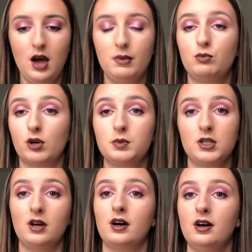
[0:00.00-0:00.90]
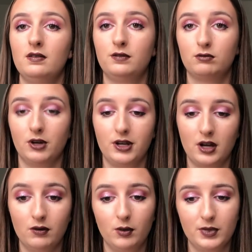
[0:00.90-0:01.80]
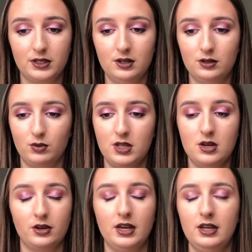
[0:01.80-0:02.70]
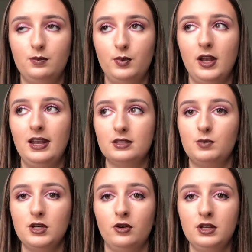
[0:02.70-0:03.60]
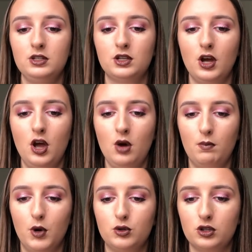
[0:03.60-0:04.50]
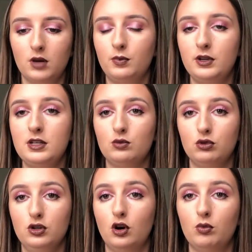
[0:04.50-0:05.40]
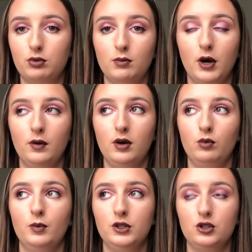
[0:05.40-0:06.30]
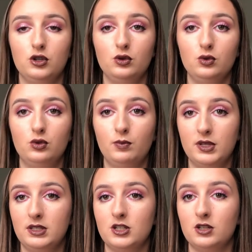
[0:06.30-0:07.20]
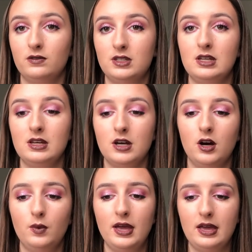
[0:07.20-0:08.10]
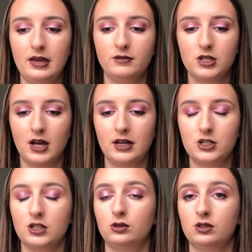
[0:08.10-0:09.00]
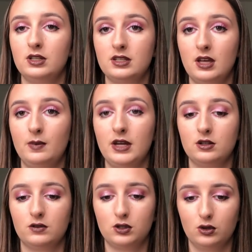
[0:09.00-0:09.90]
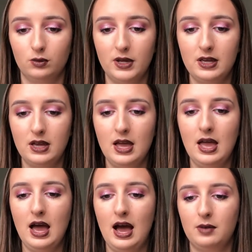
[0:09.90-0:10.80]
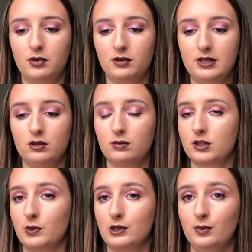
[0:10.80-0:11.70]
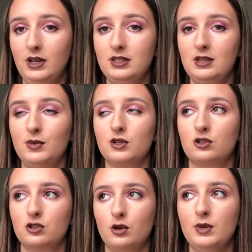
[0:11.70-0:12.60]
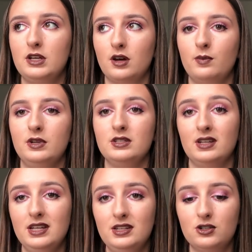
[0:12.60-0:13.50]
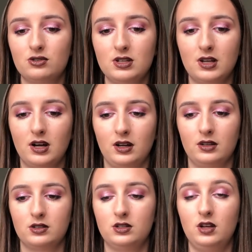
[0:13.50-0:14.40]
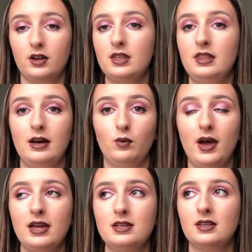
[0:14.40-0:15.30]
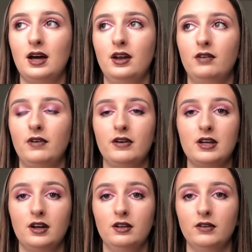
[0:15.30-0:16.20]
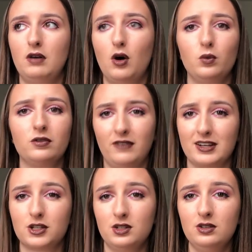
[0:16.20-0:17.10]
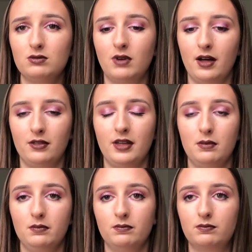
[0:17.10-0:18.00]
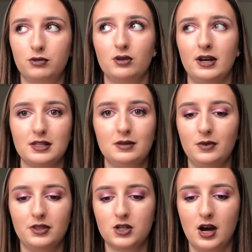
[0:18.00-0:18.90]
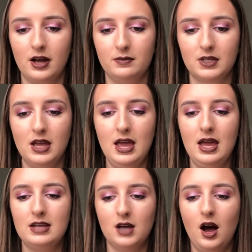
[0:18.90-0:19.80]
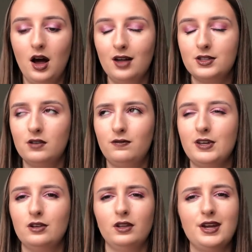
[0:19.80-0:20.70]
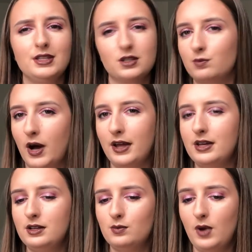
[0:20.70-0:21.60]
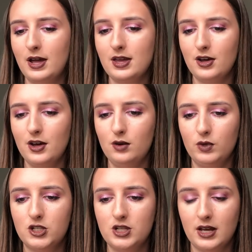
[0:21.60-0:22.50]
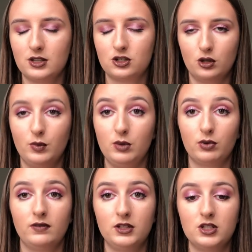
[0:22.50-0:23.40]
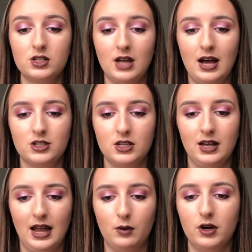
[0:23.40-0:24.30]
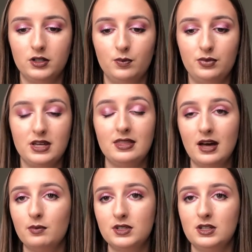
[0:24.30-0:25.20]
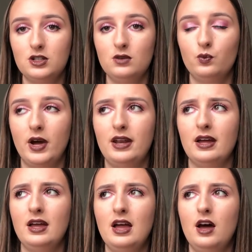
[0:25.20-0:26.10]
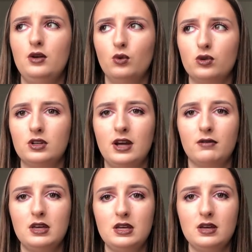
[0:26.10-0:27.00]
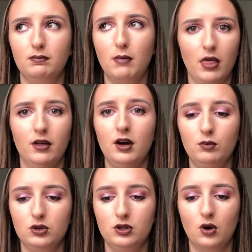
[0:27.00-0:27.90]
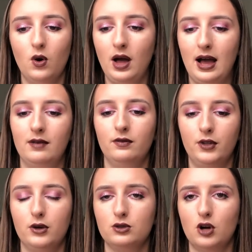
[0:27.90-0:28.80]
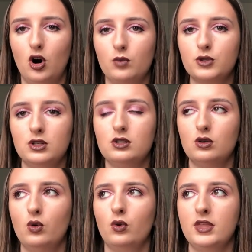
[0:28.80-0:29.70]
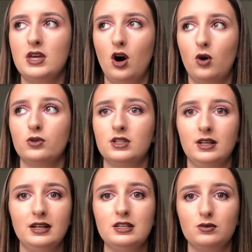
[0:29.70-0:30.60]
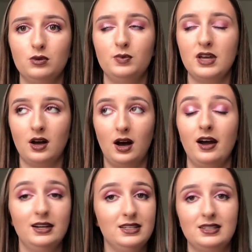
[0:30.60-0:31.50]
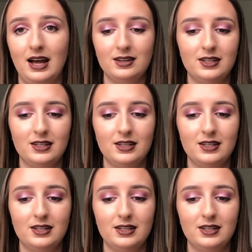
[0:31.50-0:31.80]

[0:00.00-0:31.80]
I mean, props to her for running her own business with a young kid, but let's be honest, most companies would not promote a woman to the position of C E O if she had children the same age as Stormi, and parental responsibility, because so many companies and industries are stuck in their ways and are very kind of old-fashioned rather than progressing with the times. It's hard to feel inspired by her when she has so many privileges that actually allow her to be in that position, when an ordinary mother would not have those options, or the odds at least would be highly stacked